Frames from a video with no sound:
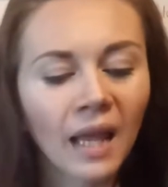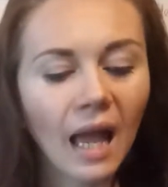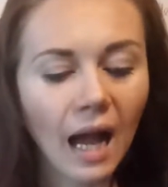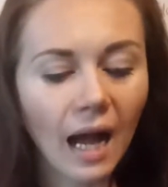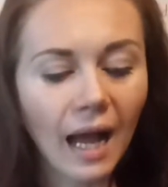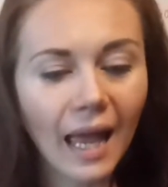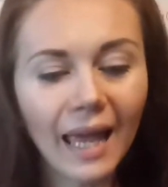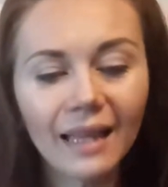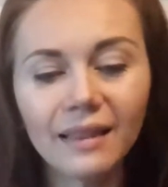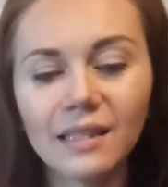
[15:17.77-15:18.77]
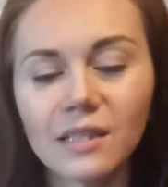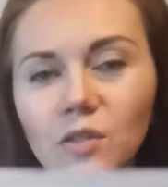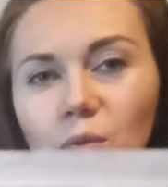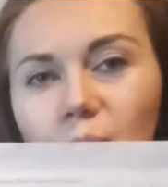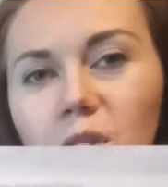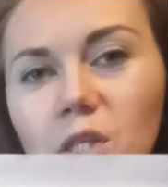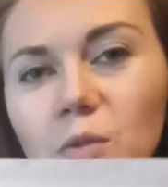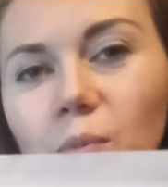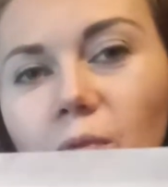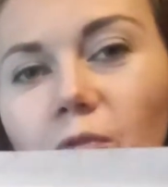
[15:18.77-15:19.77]
And this could be just
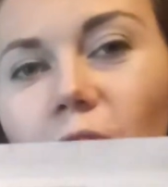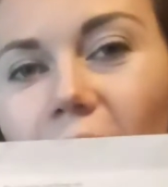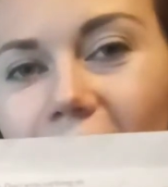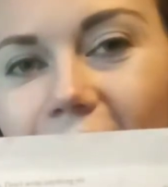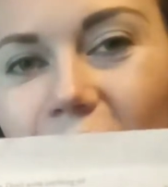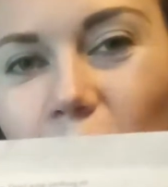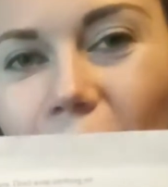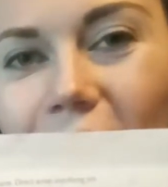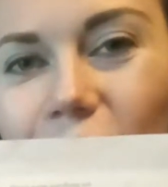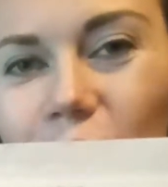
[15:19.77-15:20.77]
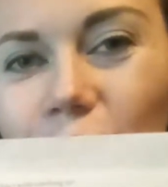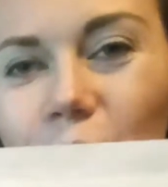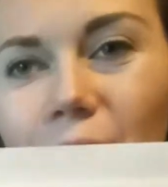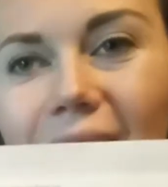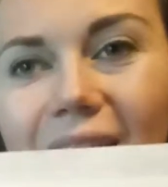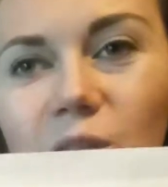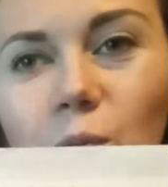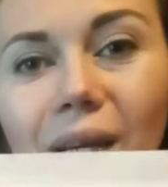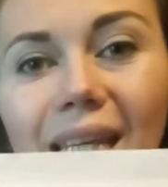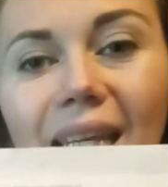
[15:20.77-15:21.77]
fun way to do that
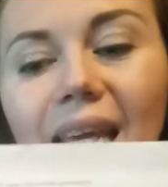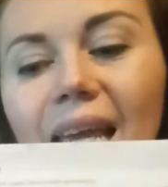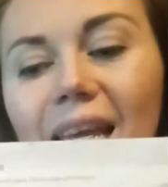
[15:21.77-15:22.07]
when